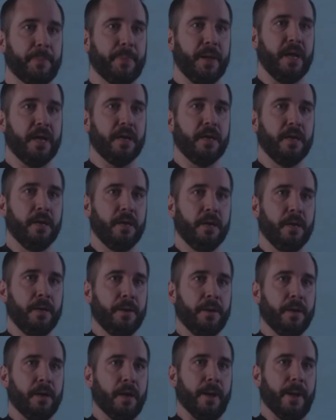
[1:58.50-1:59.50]
back,
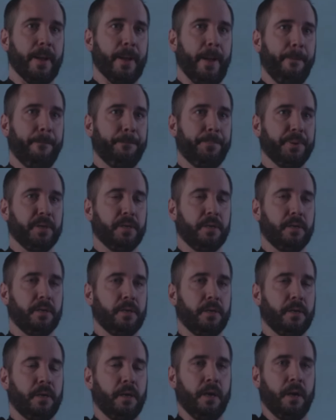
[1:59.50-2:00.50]
up,
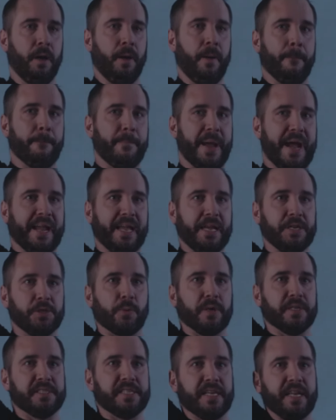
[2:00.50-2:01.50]
back in
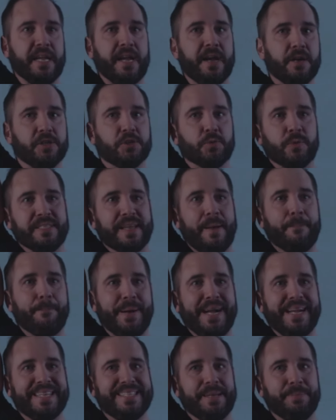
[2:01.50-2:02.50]
towards that ear, squeeze that
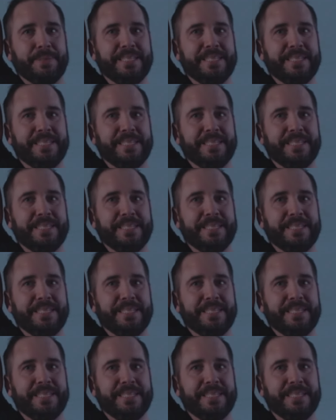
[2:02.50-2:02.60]
bicep